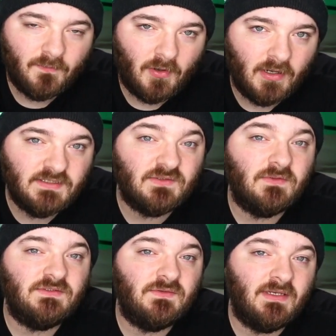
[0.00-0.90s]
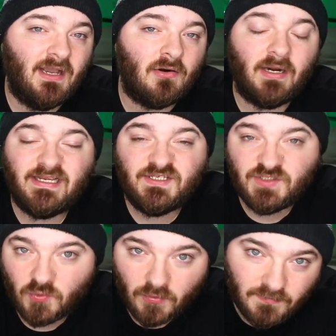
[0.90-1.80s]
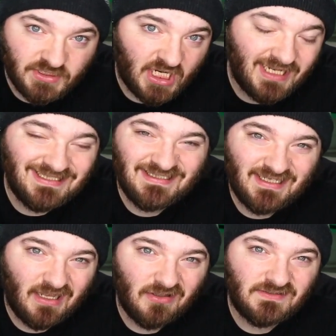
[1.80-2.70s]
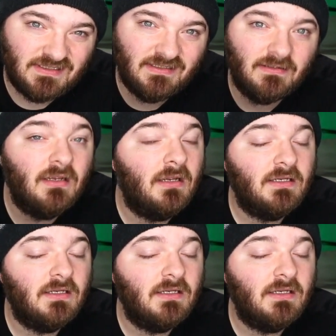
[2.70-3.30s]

the party is going to encounter a storm giant skeleton,